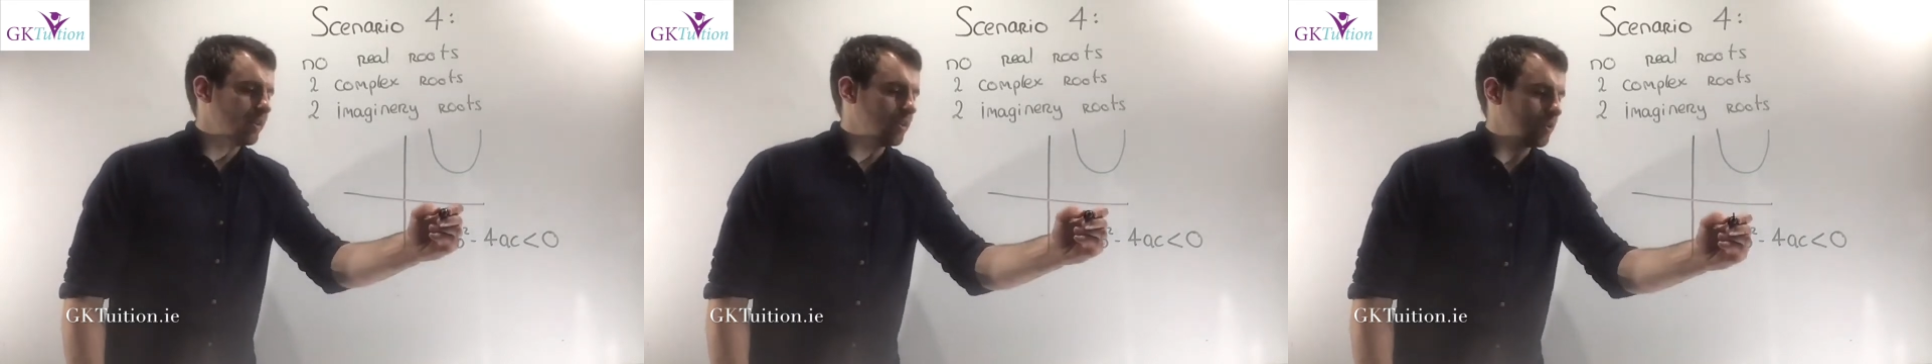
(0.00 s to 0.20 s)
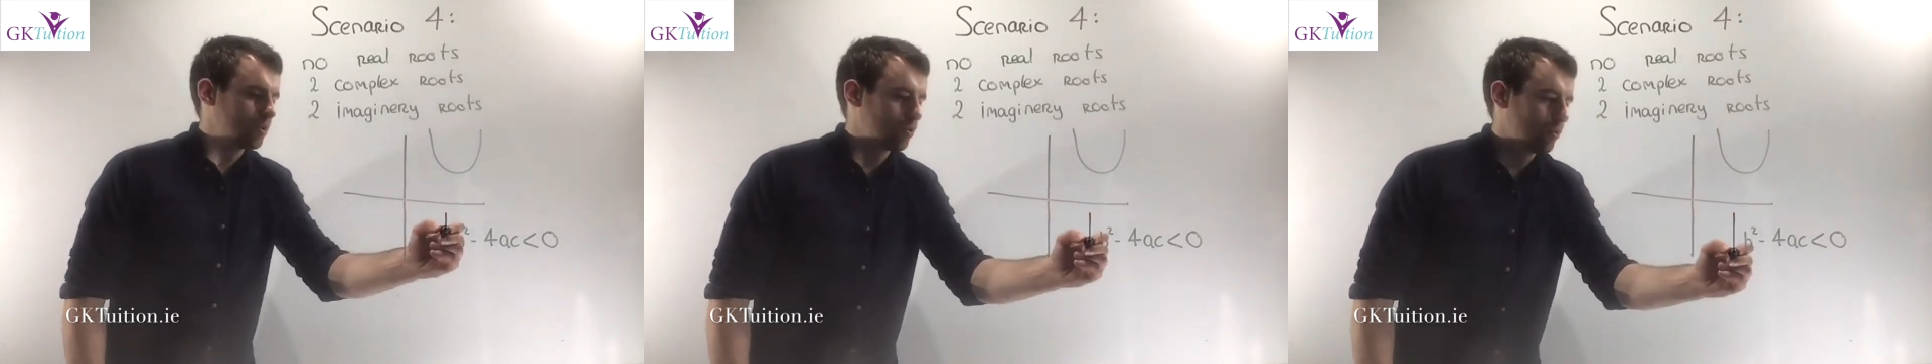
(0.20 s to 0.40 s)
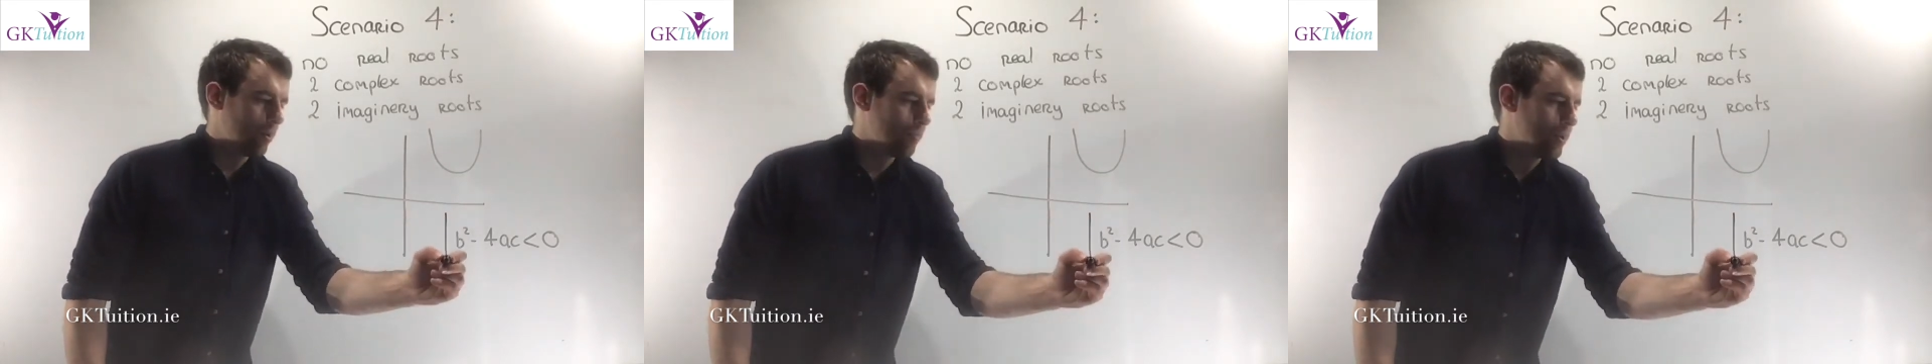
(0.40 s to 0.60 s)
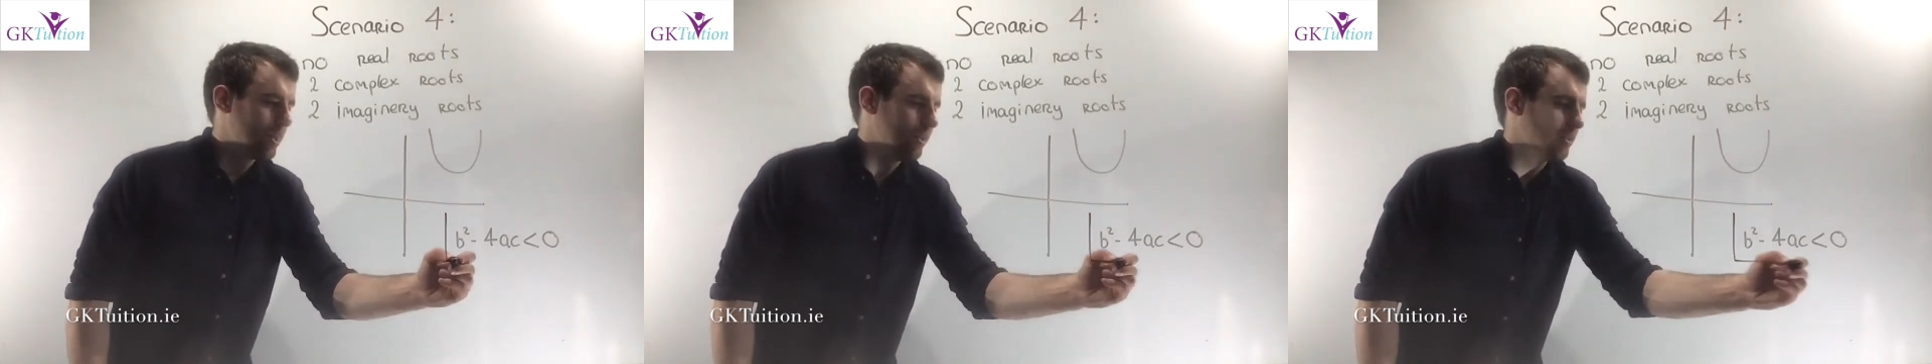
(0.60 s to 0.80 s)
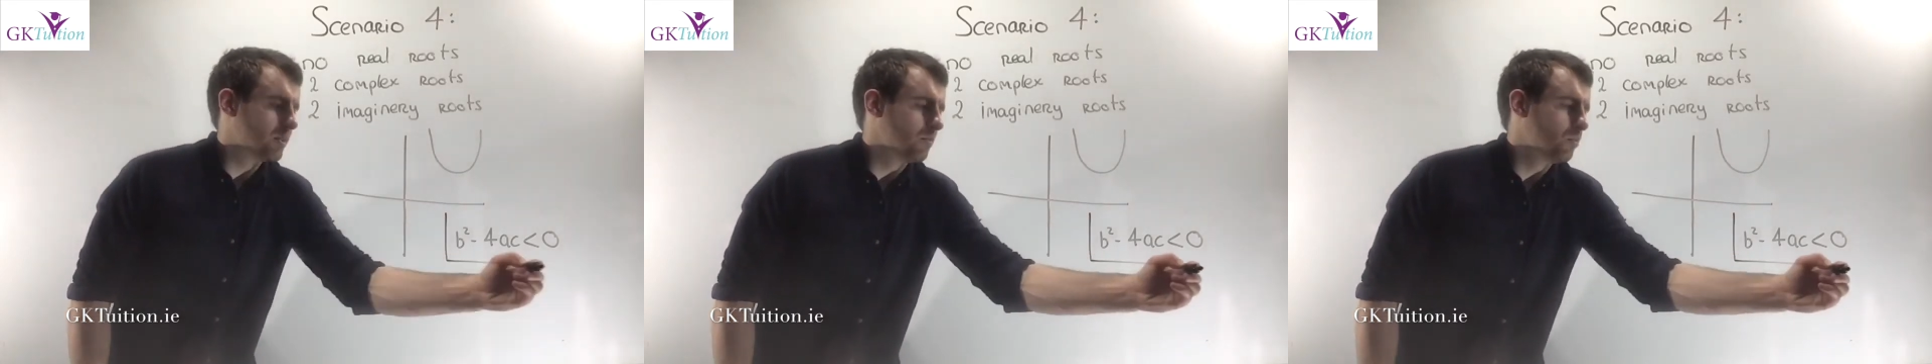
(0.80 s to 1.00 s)

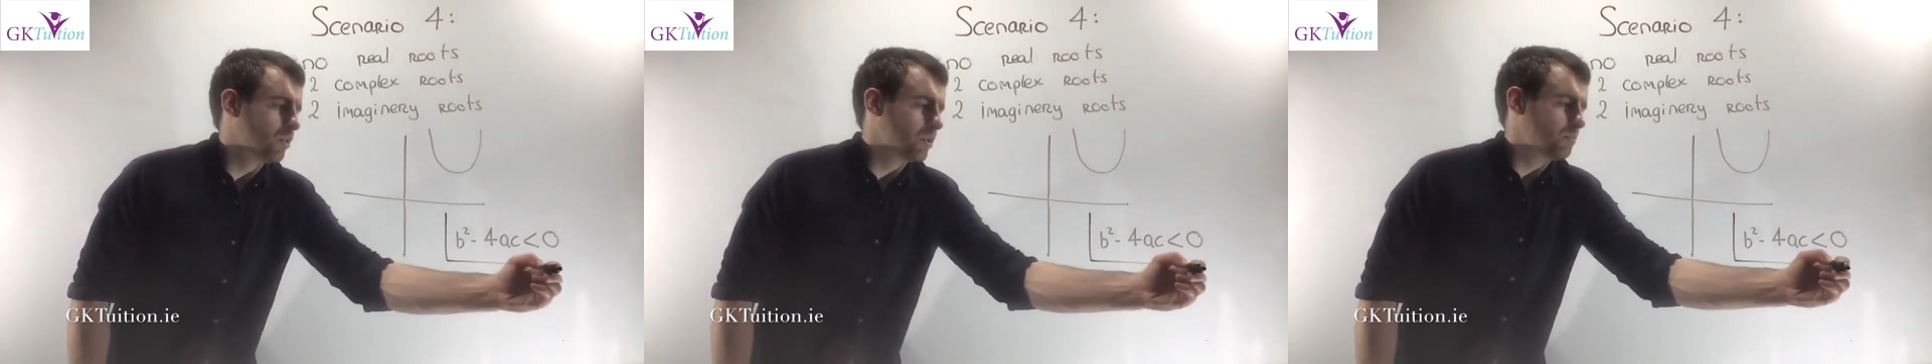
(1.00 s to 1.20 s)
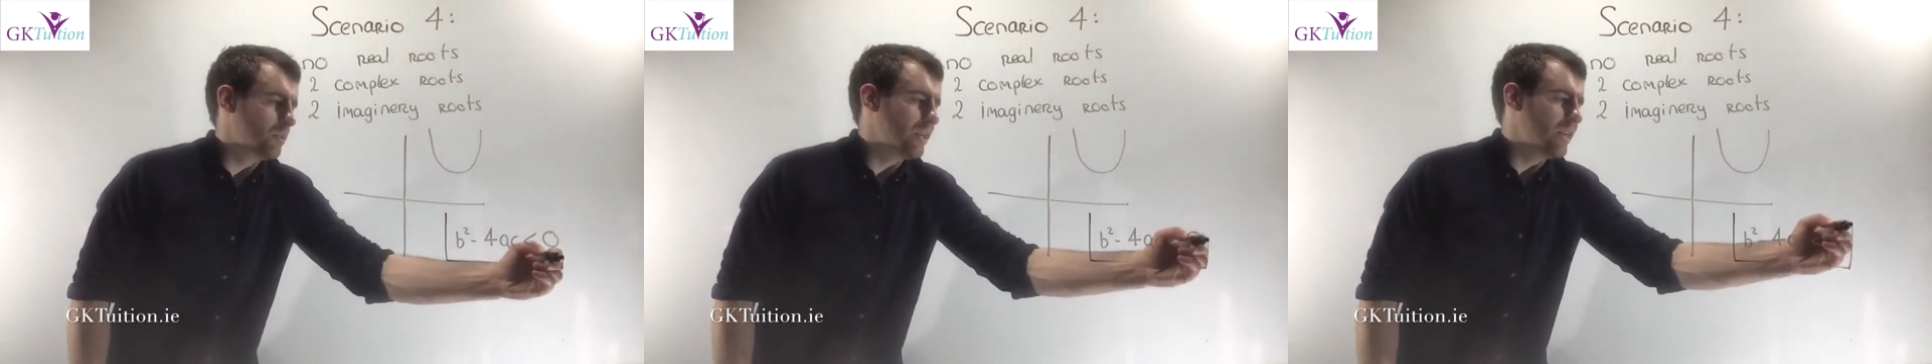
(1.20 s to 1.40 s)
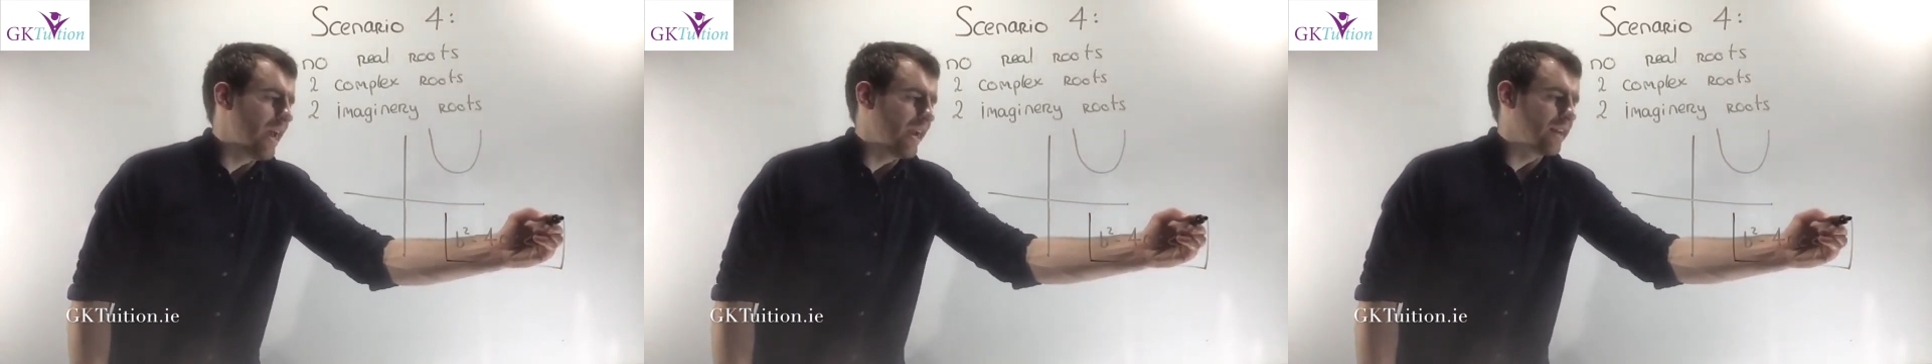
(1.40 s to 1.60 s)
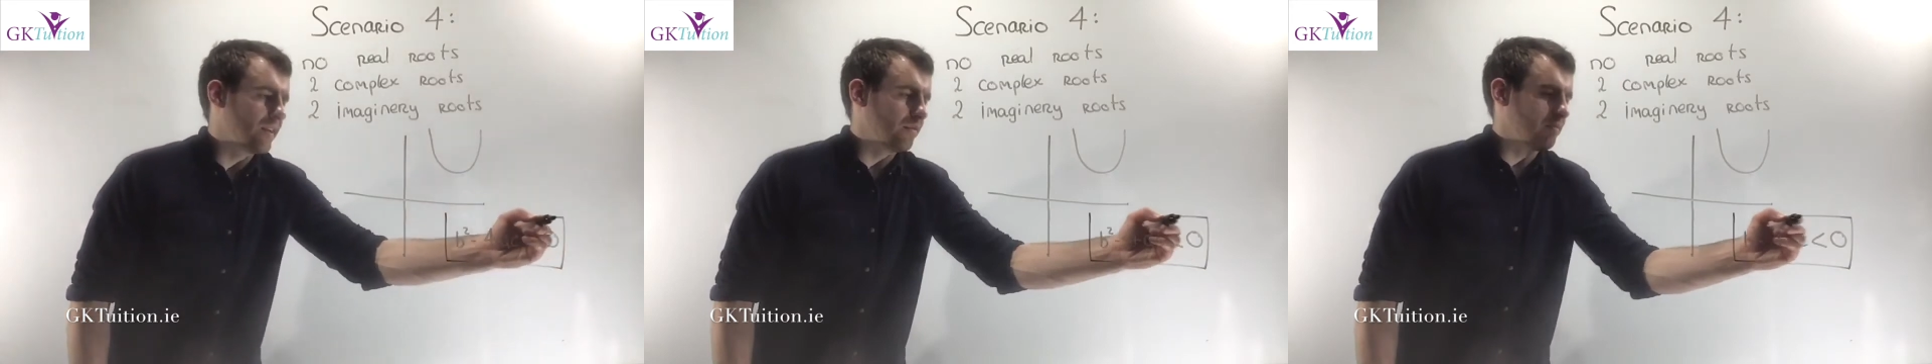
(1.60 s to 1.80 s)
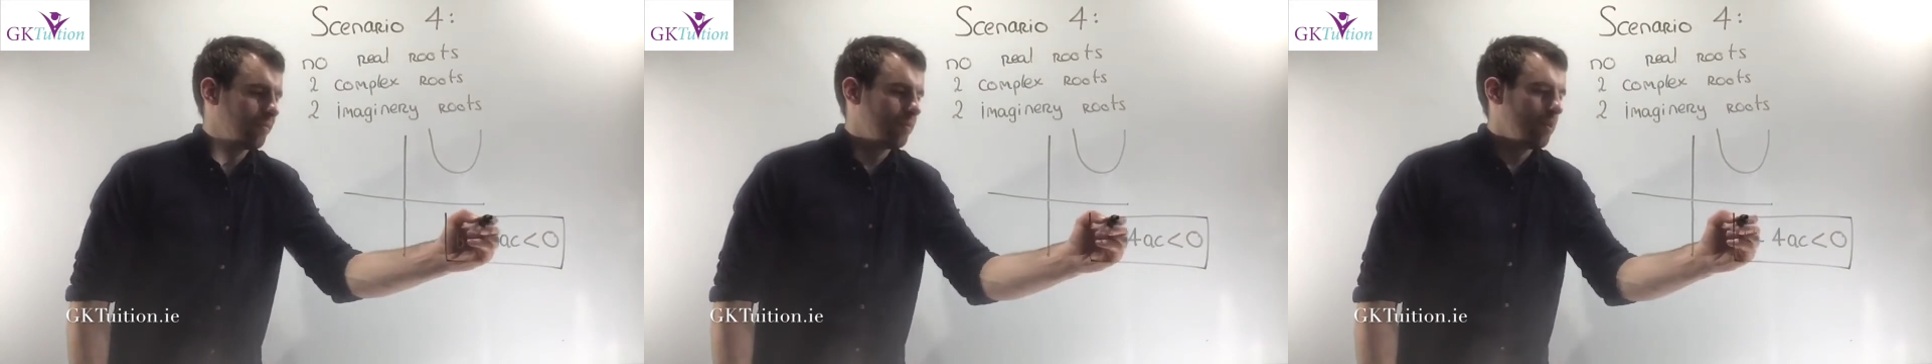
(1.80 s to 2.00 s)
discriminant must be
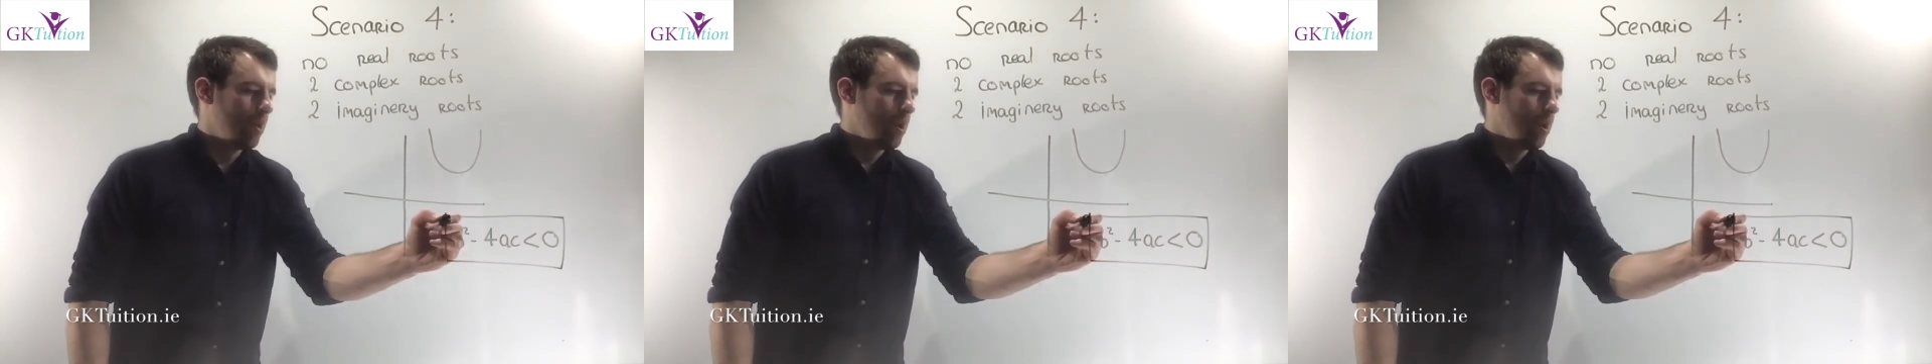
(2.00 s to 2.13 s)
negative,